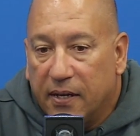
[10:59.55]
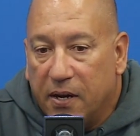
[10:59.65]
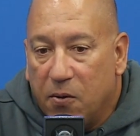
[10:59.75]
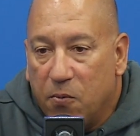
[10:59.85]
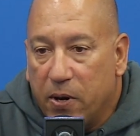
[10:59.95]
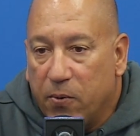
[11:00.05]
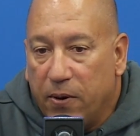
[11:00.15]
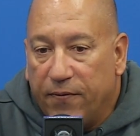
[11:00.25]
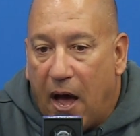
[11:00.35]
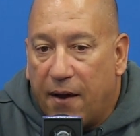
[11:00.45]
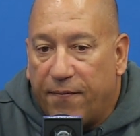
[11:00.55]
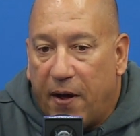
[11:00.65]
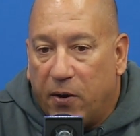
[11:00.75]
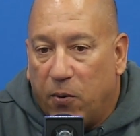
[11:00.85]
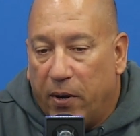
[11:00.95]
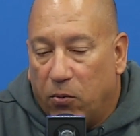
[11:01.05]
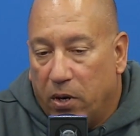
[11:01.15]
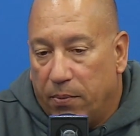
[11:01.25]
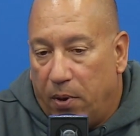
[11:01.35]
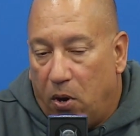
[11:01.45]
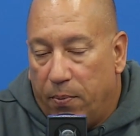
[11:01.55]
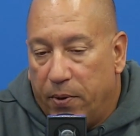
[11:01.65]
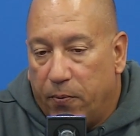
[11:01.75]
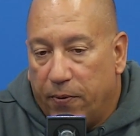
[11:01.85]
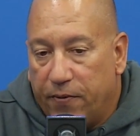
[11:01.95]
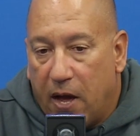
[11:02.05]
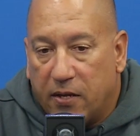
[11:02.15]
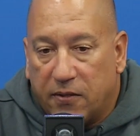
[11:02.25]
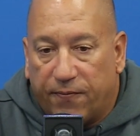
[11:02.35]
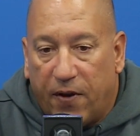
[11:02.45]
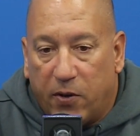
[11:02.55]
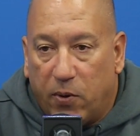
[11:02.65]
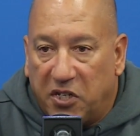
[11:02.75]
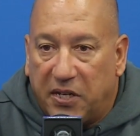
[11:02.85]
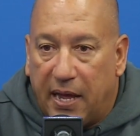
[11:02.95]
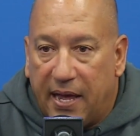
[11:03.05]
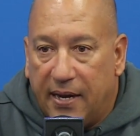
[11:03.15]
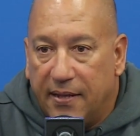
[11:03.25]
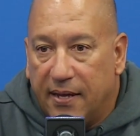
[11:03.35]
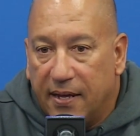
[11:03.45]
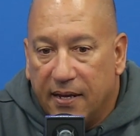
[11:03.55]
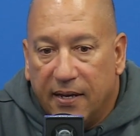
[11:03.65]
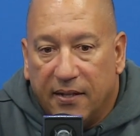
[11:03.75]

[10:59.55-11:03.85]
you know, we've got to find a way to run the ball, but got to find a way to stay ahead of the